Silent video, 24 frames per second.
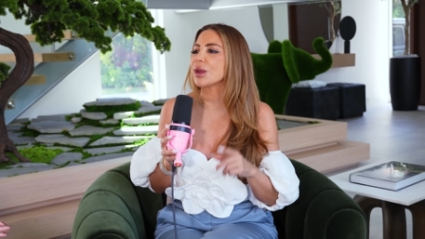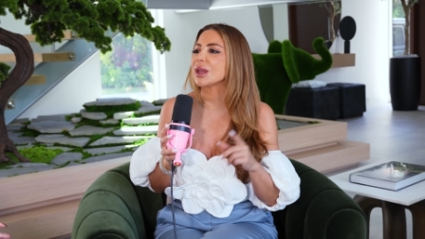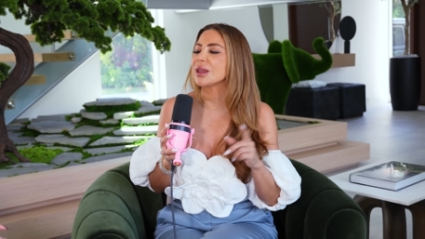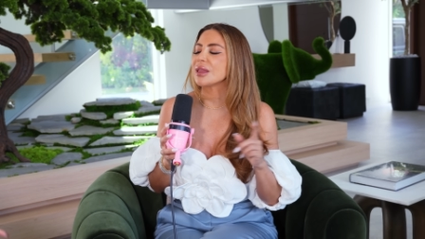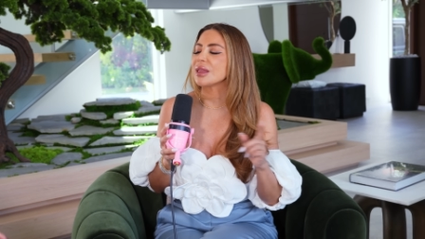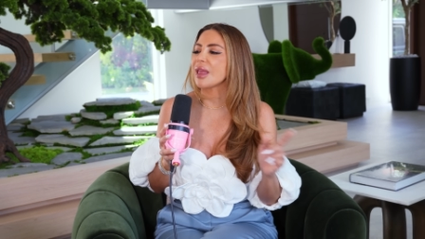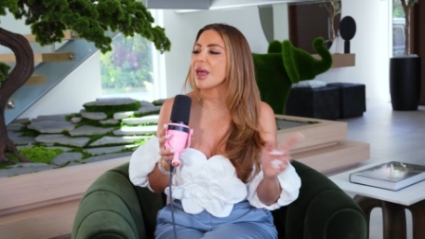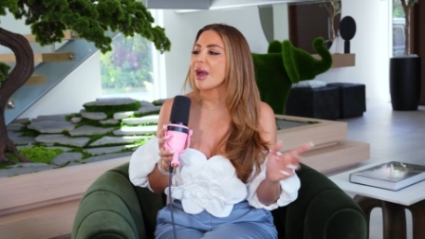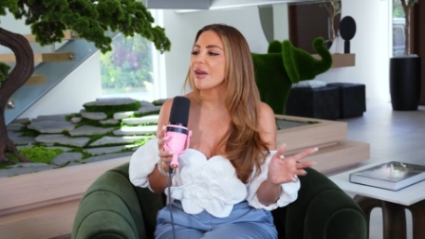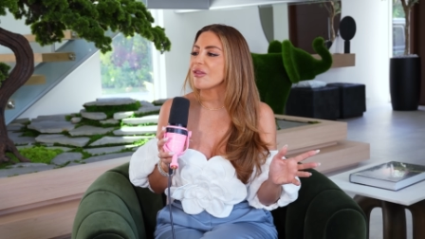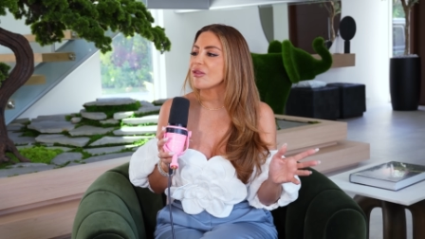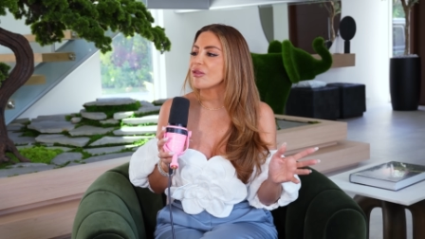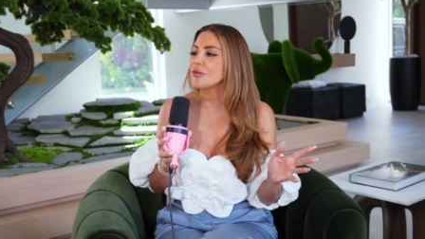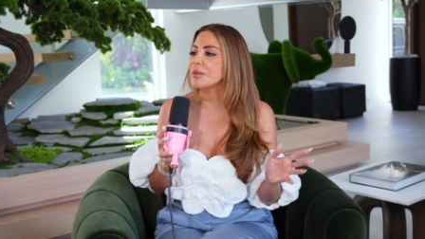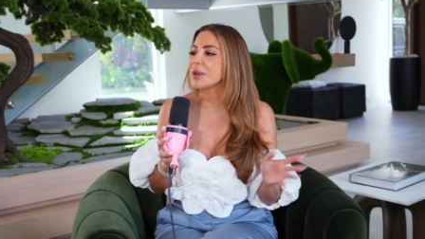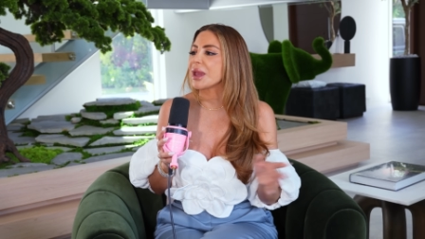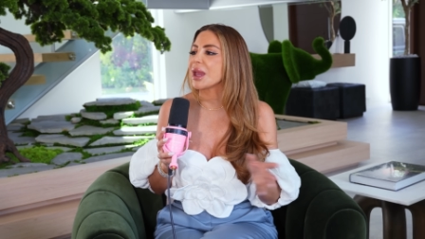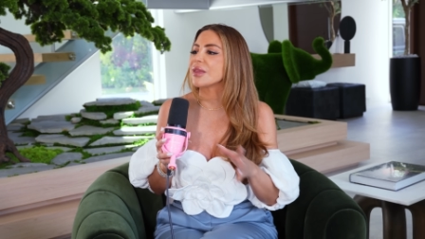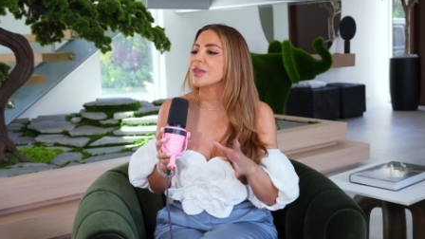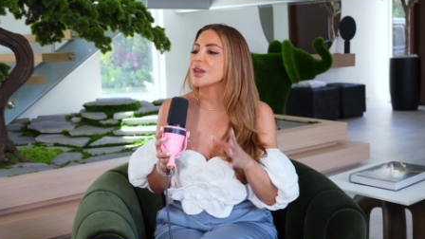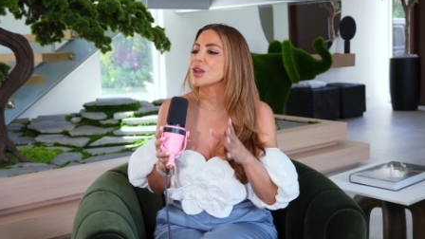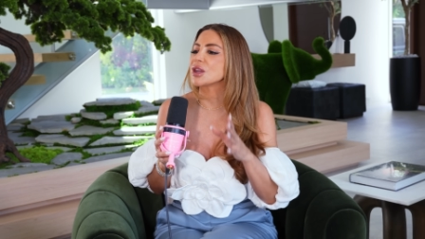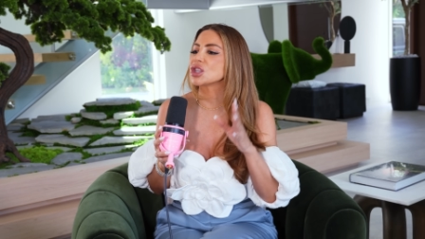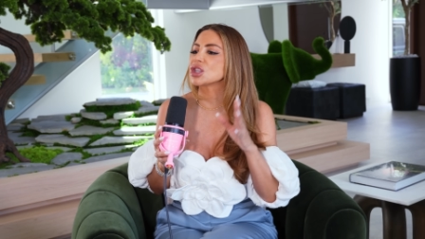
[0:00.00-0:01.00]
he left me,
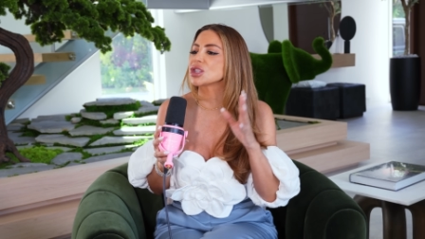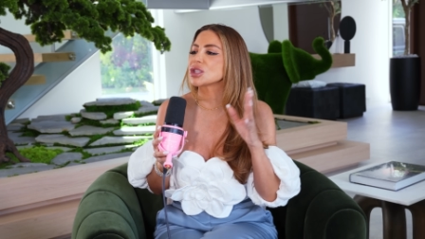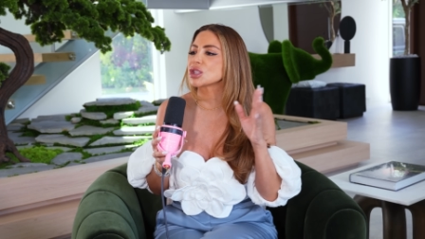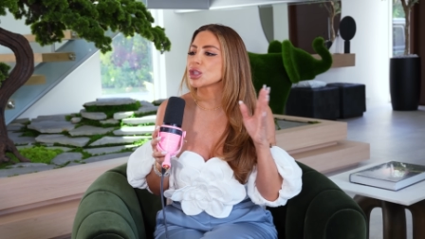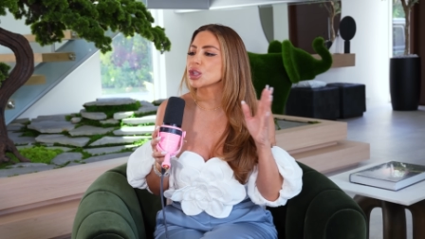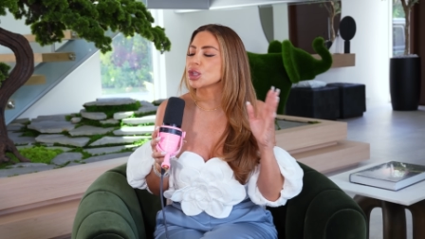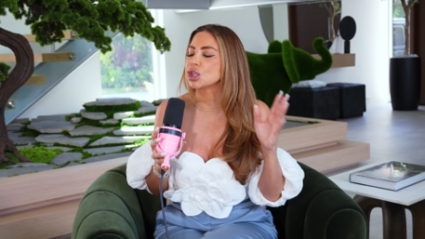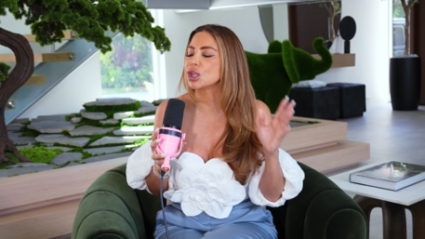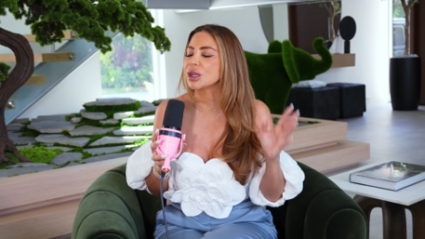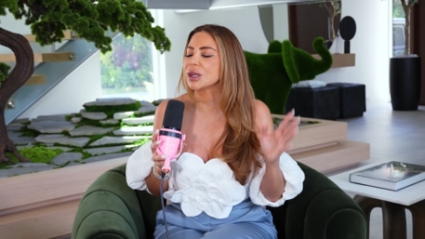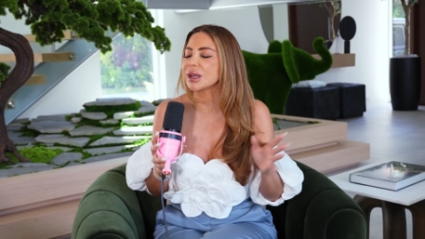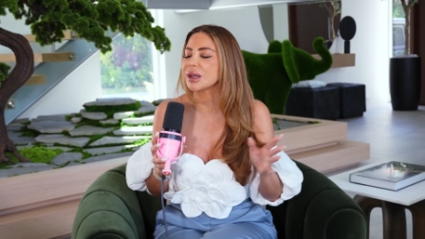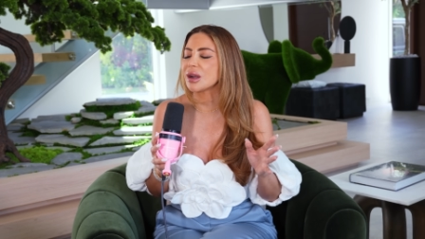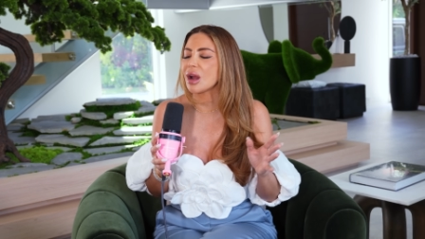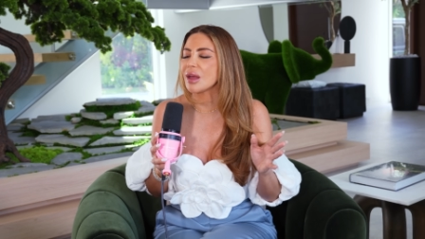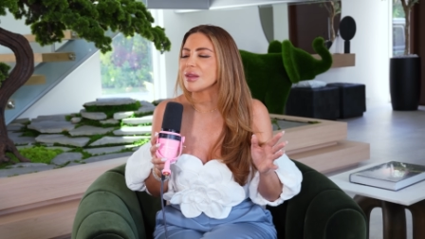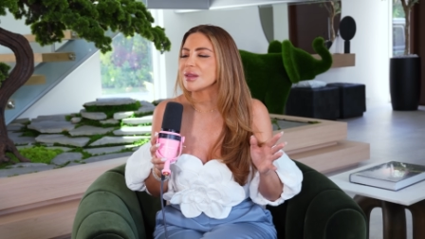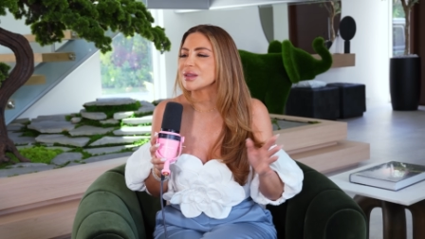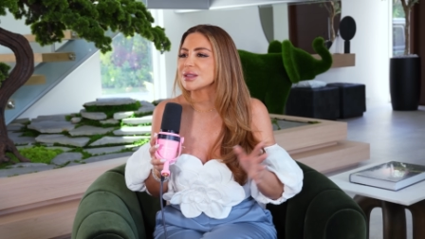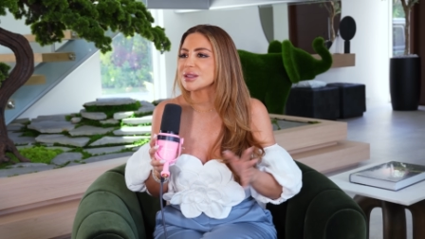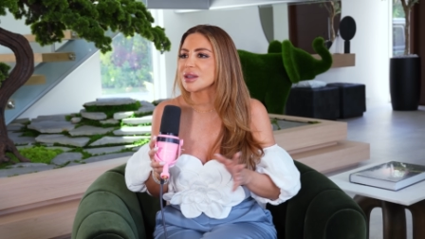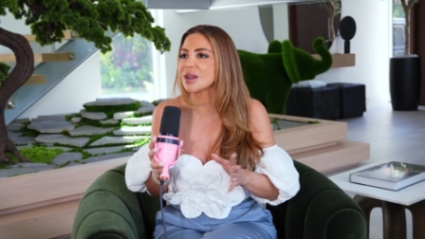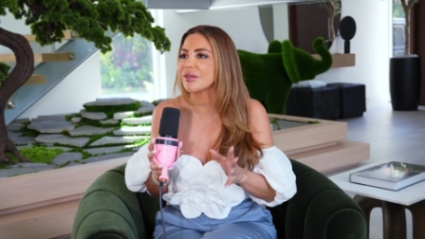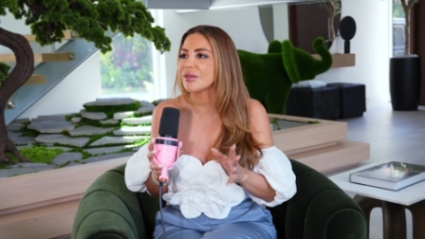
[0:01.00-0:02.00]
and they just look at all the
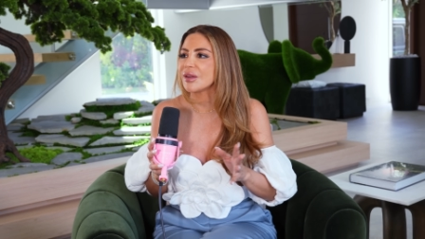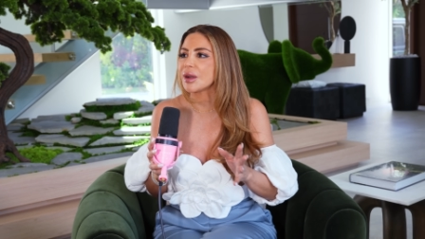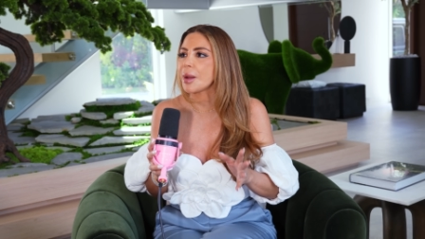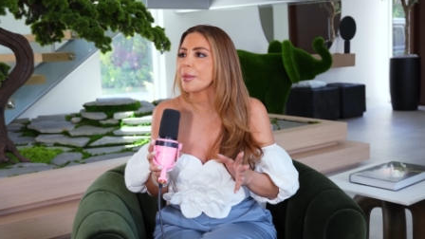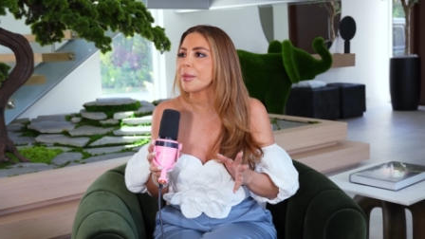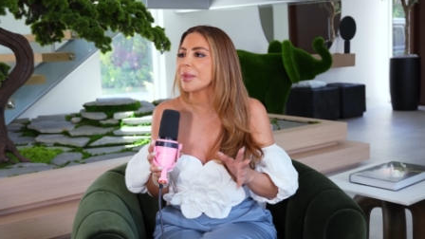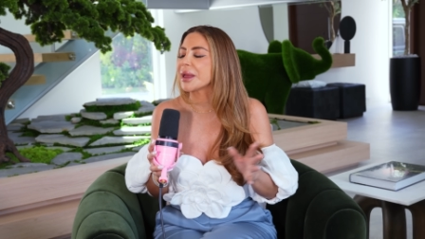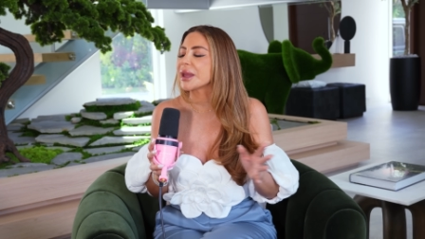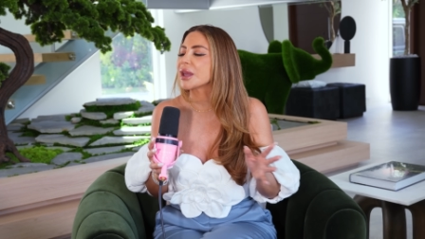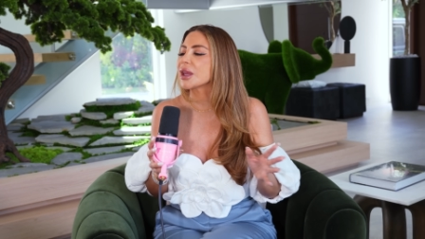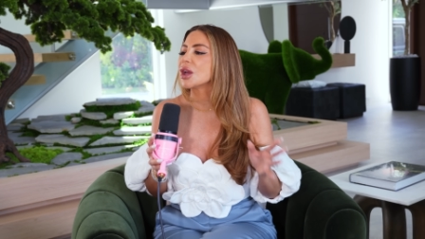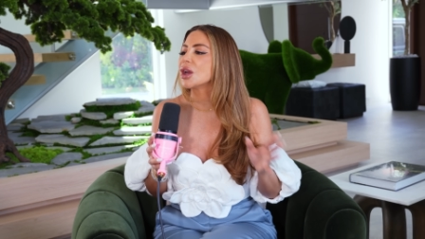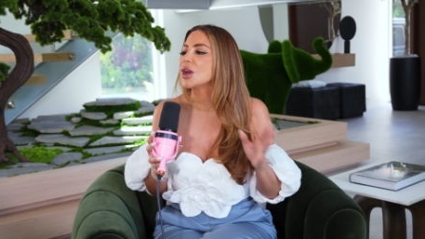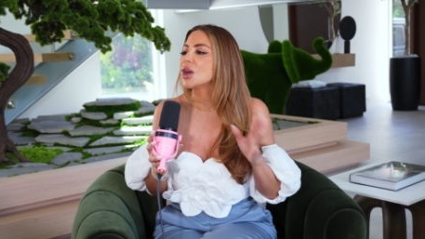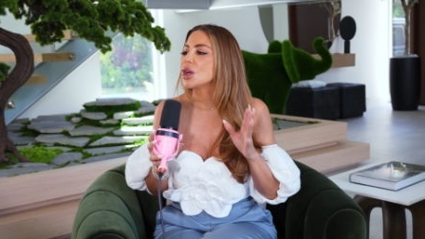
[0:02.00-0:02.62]
stuff, and I'm like,